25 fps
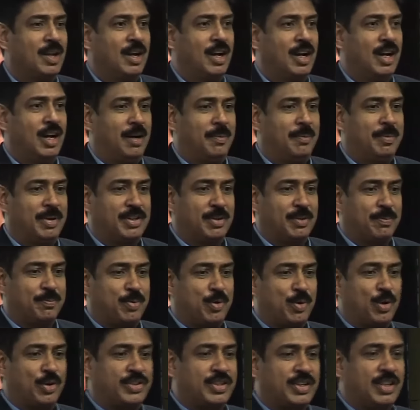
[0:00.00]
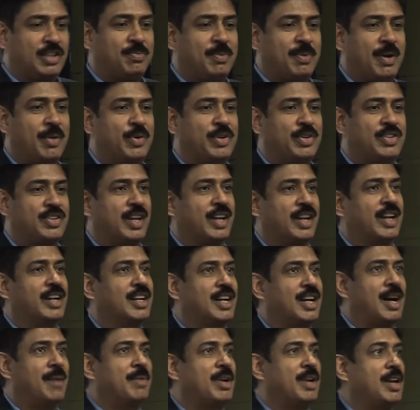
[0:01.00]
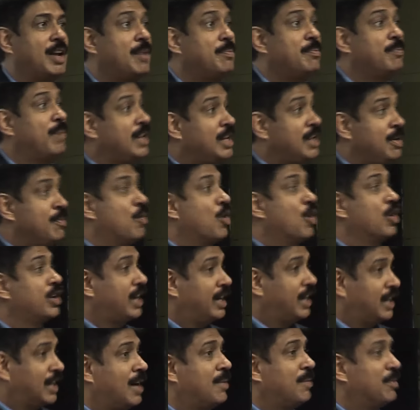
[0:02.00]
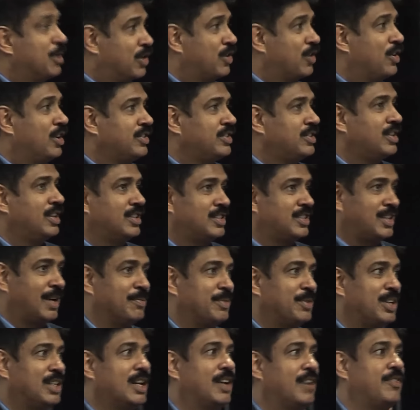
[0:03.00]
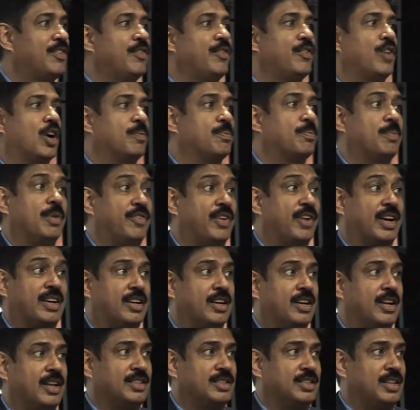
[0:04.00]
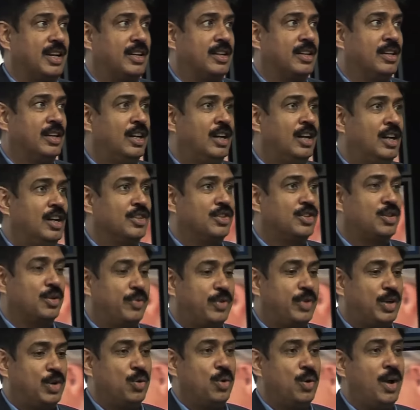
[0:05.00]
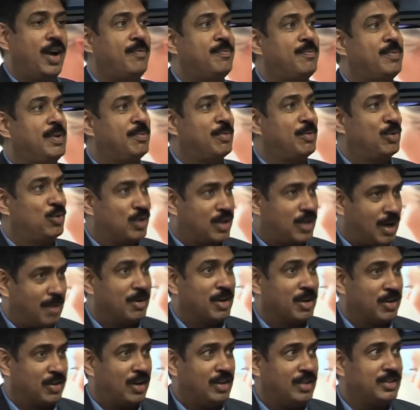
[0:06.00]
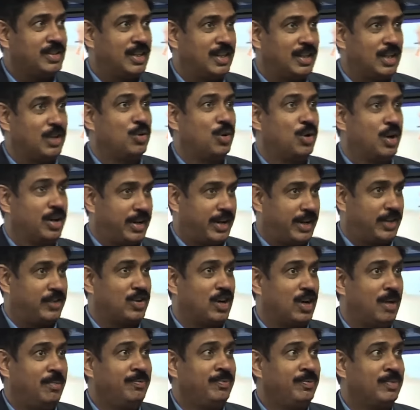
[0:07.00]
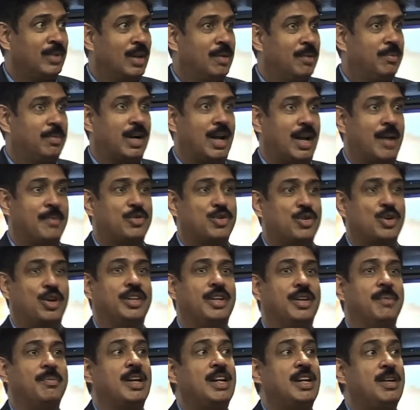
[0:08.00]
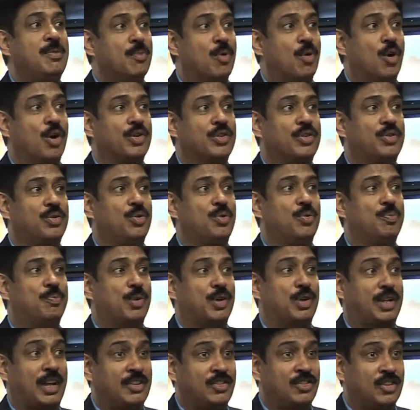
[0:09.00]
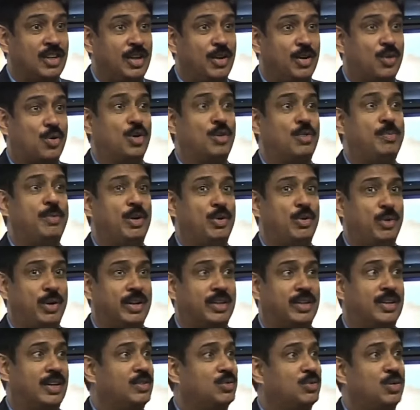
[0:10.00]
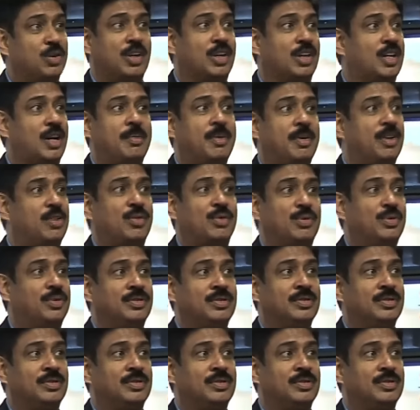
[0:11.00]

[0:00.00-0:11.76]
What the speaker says: But the process by which they can come in, many more can come across, is something that we've not perfected as yet. So we do have people who come across and they do a great job. But I'm sure there are many more who potentially could be doing things who are not coming through.